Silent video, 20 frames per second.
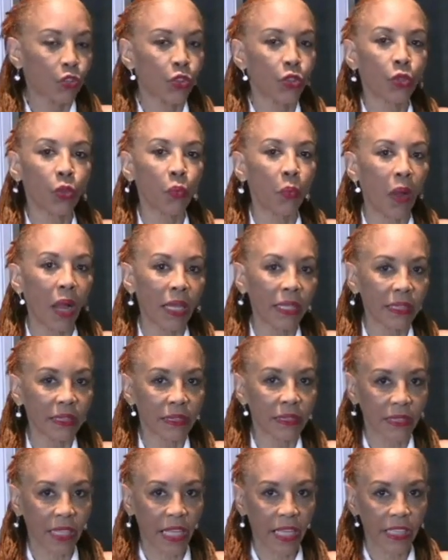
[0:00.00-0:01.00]
Do you
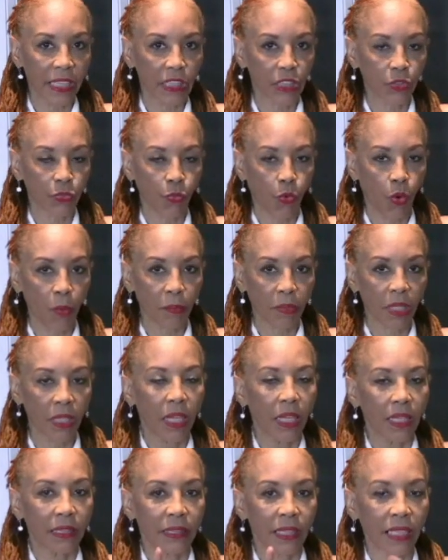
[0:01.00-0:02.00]
understand his formula?
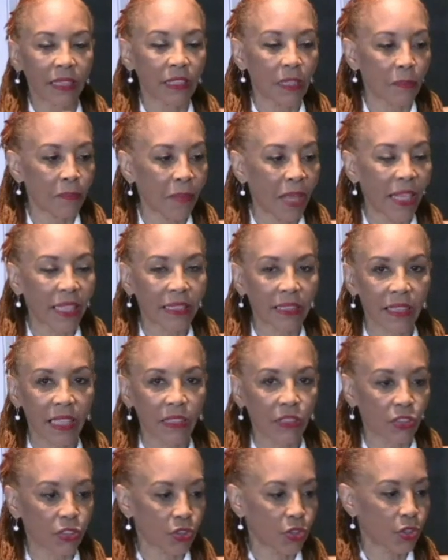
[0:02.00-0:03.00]
Does it make
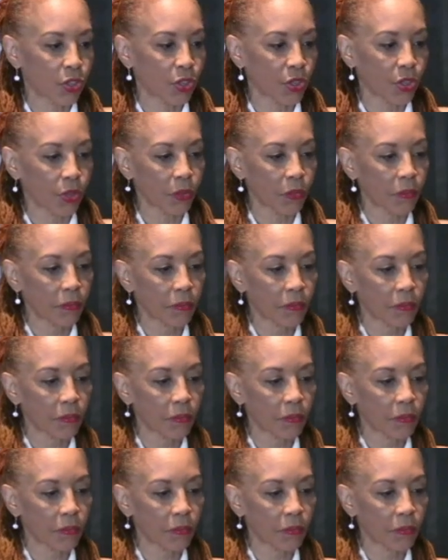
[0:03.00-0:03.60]
sense to you?